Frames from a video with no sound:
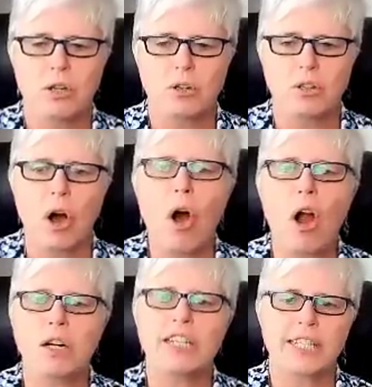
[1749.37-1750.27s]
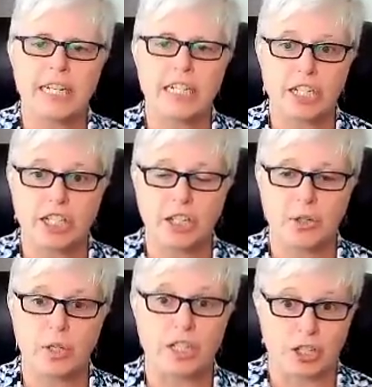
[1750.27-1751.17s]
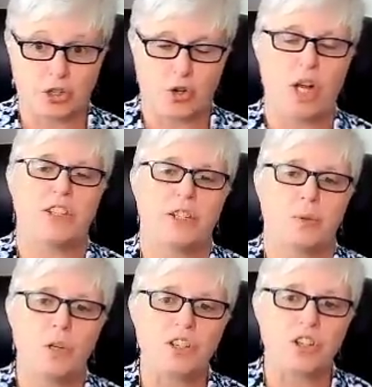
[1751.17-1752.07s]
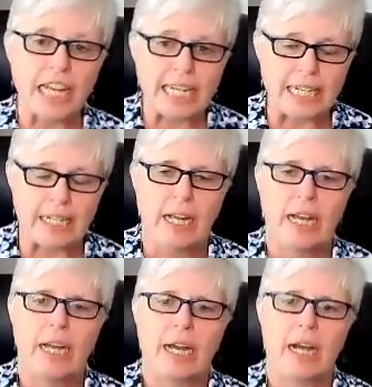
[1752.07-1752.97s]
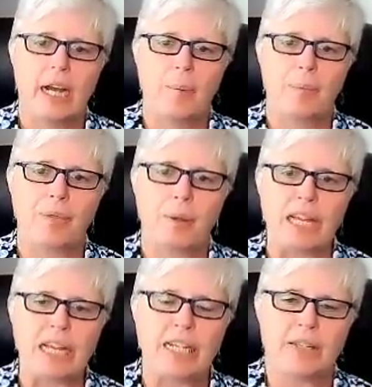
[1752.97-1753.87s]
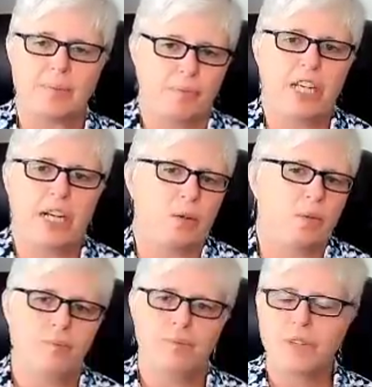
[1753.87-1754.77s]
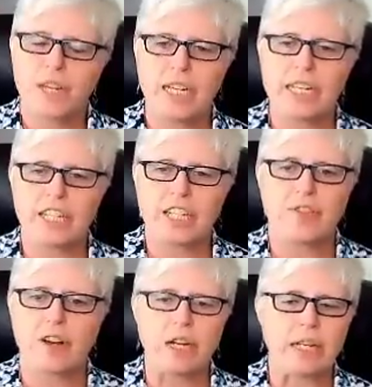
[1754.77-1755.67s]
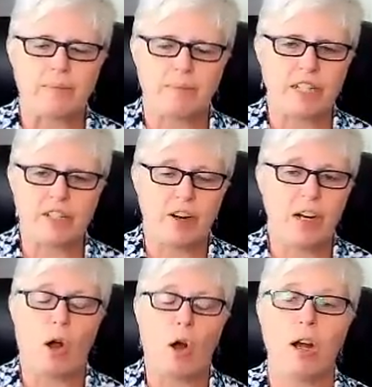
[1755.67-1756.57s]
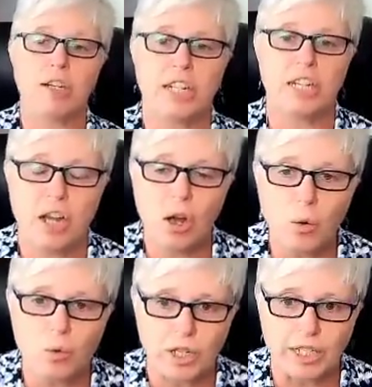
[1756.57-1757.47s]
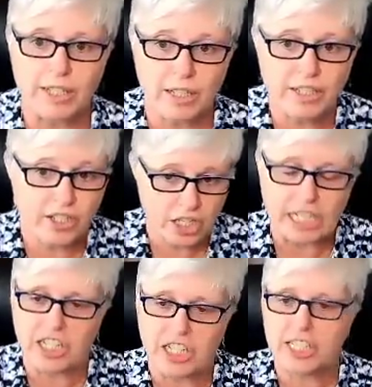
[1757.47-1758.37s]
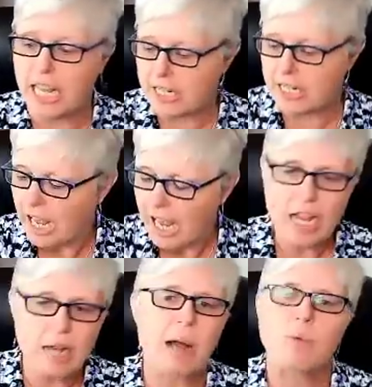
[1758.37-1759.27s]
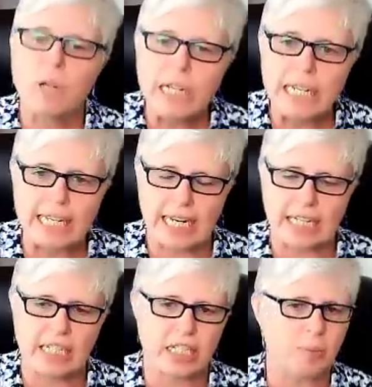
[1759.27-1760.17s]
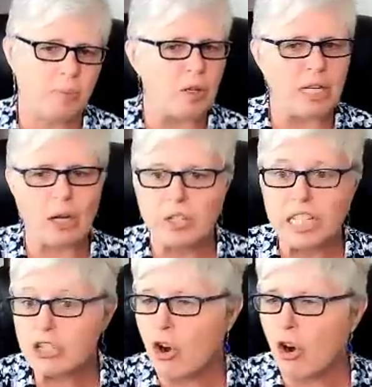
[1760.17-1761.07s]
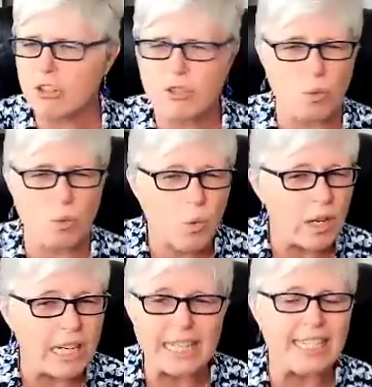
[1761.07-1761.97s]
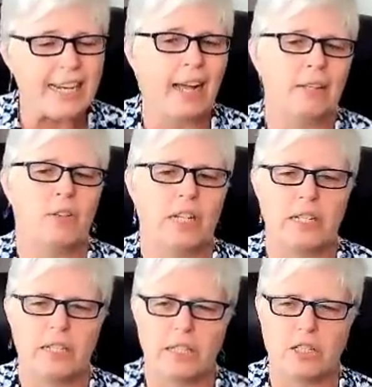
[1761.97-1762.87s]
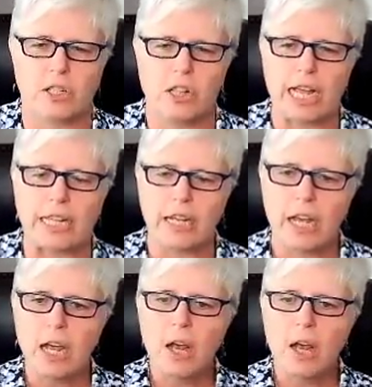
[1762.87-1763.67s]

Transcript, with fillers: the, the hardest thing to do is to trust what you're getting. Um, because, you know, it, it's just very, it's very hard to know. Is just like she said, am I really connected to spirit? Are these cards really dialed into this client?